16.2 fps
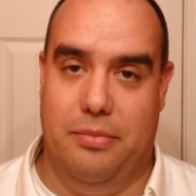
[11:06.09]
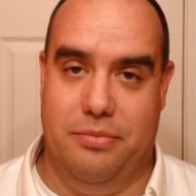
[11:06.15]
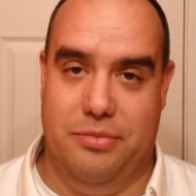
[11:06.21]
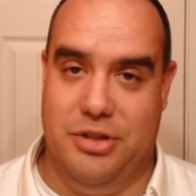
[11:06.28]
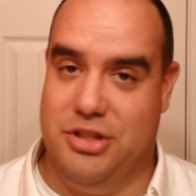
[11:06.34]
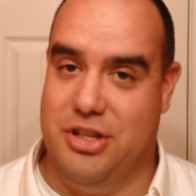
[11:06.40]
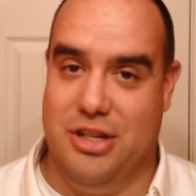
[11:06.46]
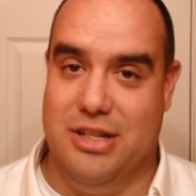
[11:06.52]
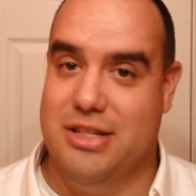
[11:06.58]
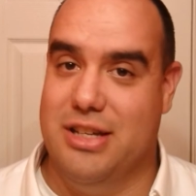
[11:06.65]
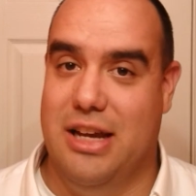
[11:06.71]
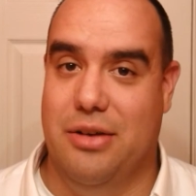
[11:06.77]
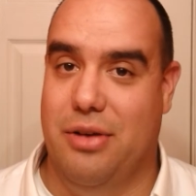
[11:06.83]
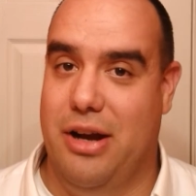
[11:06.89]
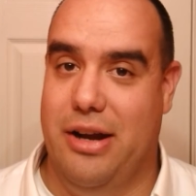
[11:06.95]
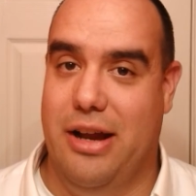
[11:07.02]
Just gonna say
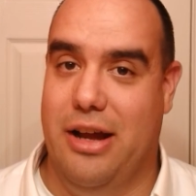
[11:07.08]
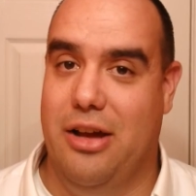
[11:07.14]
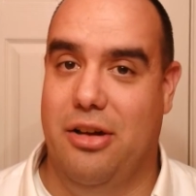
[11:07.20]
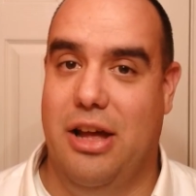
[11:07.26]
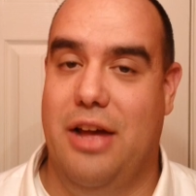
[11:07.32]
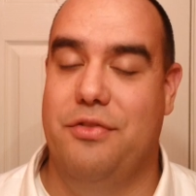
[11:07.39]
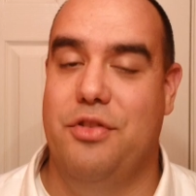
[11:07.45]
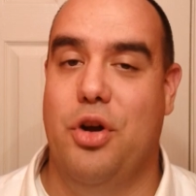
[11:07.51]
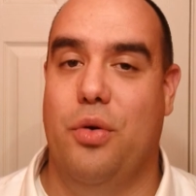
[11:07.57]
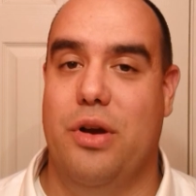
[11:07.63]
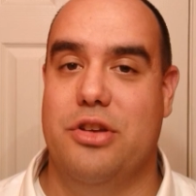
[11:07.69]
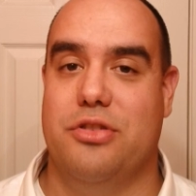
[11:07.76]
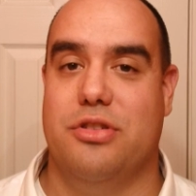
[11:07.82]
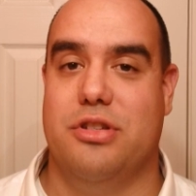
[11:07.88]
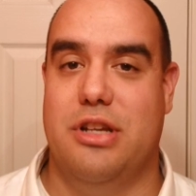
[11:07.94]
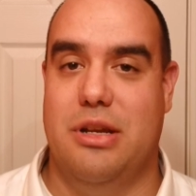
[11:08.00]
it right now. Have no
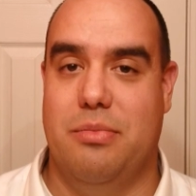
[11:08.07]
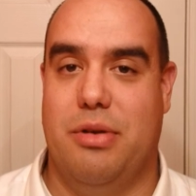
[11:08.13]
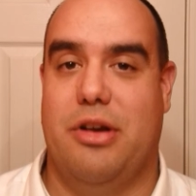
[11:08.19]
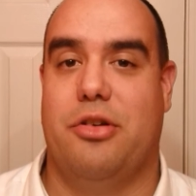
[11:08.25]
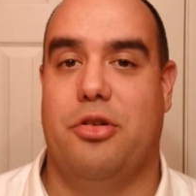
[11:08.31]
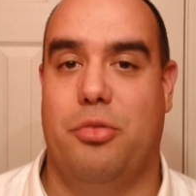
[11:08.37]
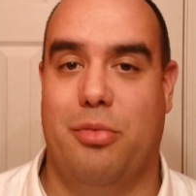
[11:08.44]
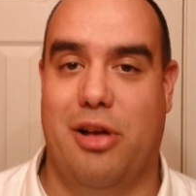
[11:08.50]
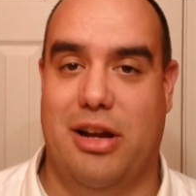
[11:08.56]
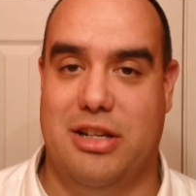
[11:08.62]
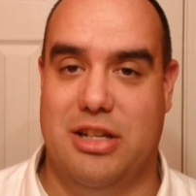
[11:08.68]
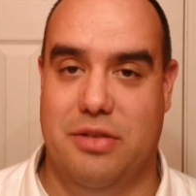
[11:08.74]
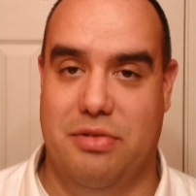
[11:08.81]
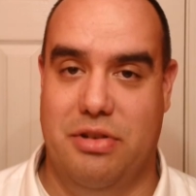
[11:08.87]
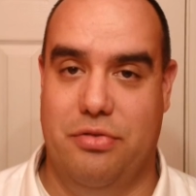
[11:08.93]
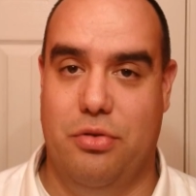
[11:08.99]
interest in Paranormal
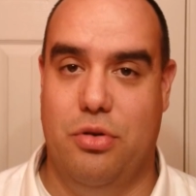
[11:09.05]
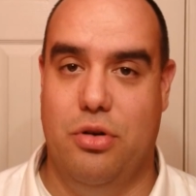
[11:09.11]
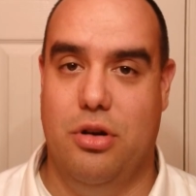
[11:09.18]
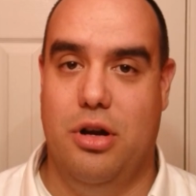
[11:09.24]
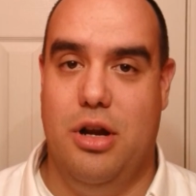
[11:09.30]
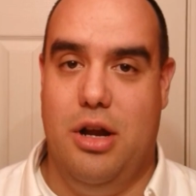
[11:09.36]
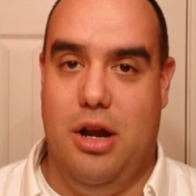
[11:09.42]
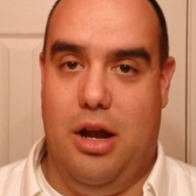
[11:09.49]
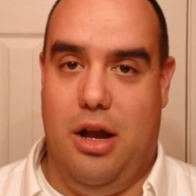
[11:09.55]
Activity 4.